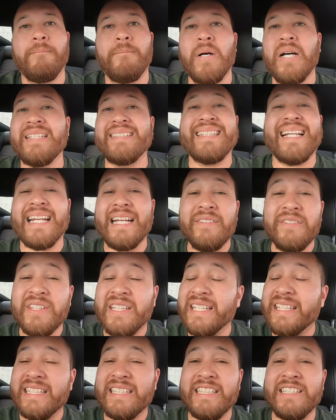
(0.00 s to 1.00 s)
But not
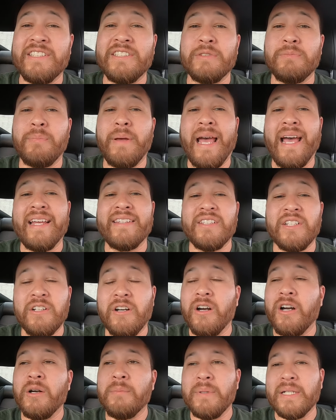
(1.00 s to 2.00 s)
everything in here is bad. There
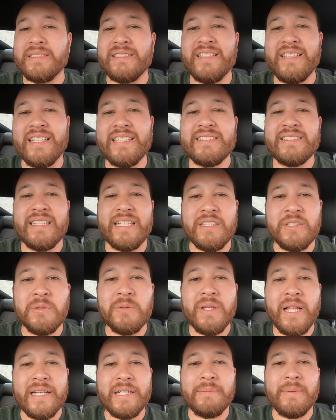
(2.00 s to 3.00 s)
are a bunch of things that I do
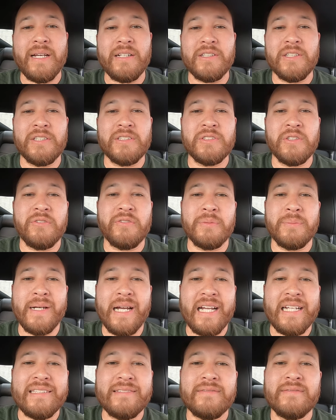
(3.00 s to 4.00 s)
like about hers over
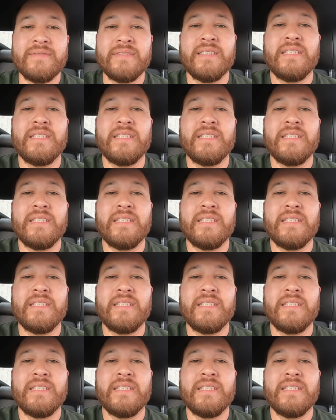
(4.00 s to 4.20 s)
mine.